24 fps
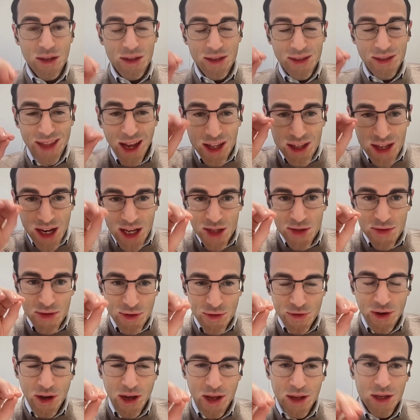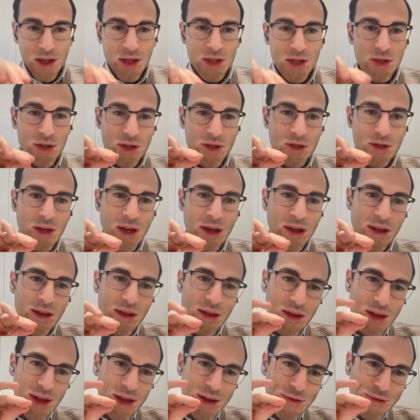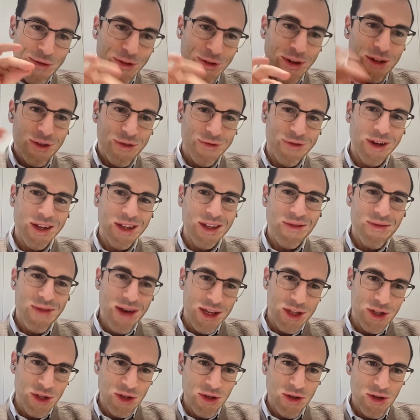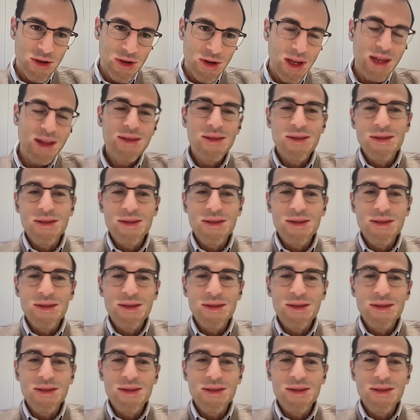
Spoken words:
the Tech Transfer Fund is also a fund of fund investor